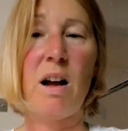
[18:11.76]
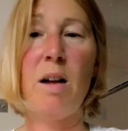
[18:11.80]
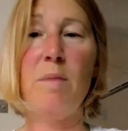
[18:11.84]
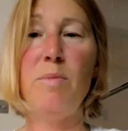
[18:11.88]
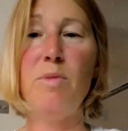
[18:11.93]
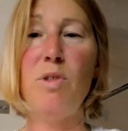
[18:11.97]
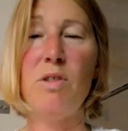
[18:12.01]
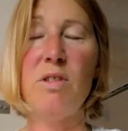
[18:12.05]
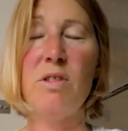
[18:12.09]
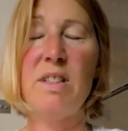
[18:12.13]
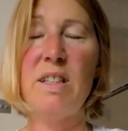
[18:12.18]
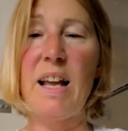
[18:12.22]

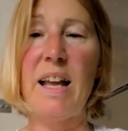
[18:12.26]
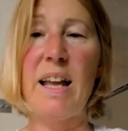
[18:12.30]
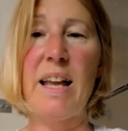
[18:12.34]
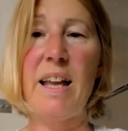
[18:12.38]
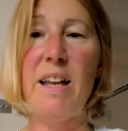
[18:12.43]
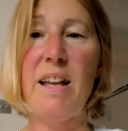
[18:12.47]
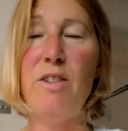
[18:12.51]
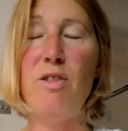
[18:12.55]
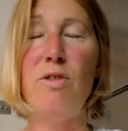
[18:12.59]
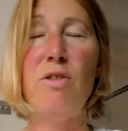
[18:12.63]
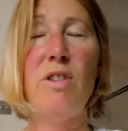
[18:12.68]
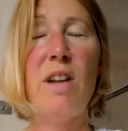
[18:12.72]
I'm not
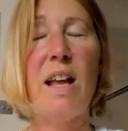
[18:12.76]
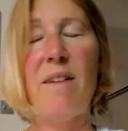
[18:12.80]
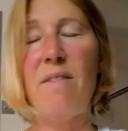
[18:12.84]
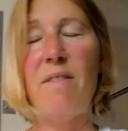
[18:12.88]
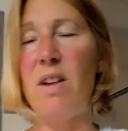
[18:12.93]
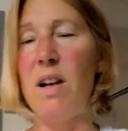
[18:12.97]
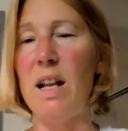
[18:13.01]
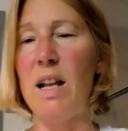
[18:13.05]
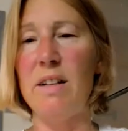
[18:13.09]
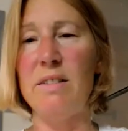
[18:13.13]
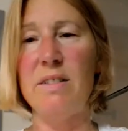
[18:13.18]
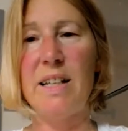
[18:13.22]
saying you're
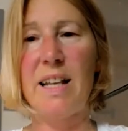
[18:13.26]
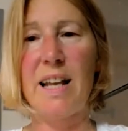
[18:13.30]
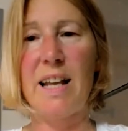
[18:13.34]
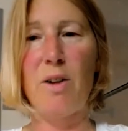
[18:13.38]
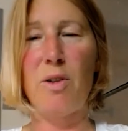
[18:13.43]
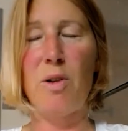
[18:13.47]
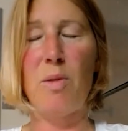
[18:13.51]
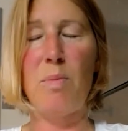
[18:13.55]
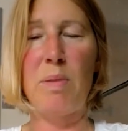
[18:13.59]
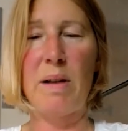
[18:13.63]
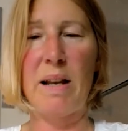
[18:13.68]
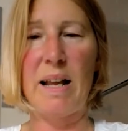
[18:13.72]
never allowed to
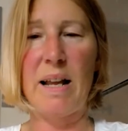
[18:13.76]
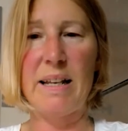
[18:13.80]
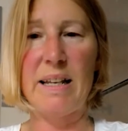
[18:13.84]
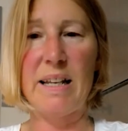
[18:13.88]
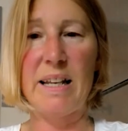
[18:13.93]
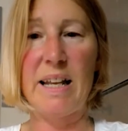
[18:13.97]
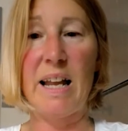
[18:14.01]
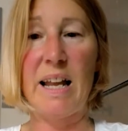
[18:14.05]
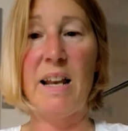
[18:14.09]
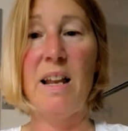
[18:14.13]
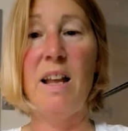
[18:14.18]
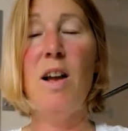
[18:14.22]
get on a
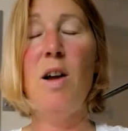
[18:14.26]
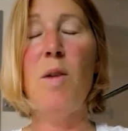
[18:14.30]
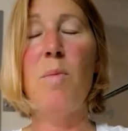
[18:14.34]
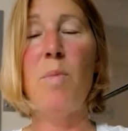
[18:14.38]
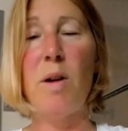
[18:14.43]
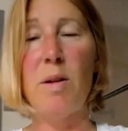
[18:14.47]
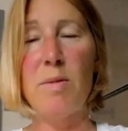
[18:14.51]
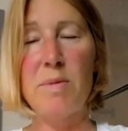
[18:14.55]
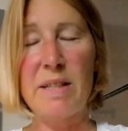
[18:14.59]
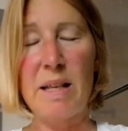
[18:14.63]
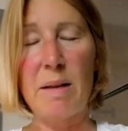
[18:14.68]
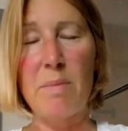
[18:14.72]
plane again,
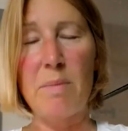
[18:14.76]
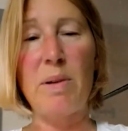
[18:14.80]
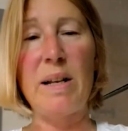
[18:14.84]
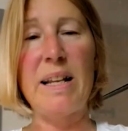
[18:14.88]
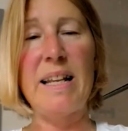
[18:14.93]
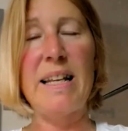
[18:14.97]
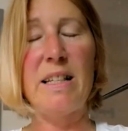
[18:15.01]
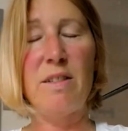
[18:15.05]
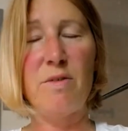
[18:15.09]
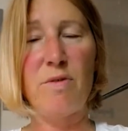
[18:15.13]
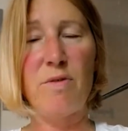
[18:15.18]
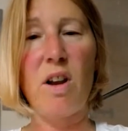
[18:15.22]
but I'm
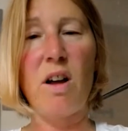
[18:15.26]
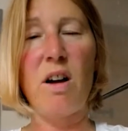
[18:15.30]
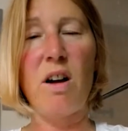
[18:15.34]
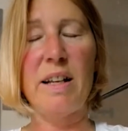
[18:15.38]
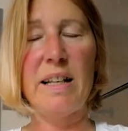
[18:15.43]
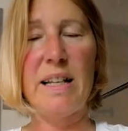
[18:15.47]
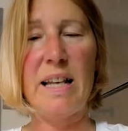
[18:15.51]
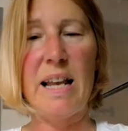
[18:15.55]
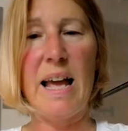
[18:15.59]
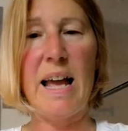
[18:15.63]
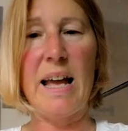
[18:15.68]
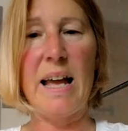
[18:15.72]
saying please
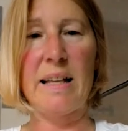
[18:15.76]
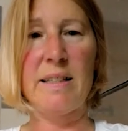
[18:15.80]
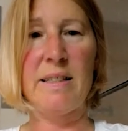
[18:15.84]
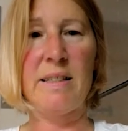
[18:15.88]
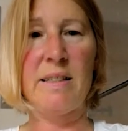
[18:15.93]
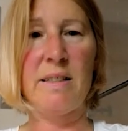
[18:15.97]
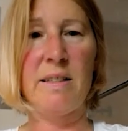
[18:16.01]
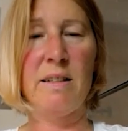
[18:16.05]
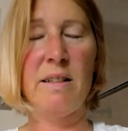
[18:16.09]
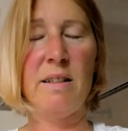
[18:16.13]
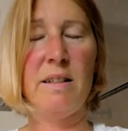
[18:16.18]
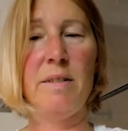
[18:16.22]
fly
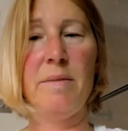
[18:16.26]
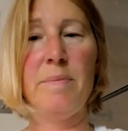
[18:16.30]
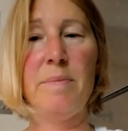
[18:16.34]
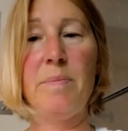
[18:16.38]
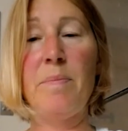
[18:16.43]
less.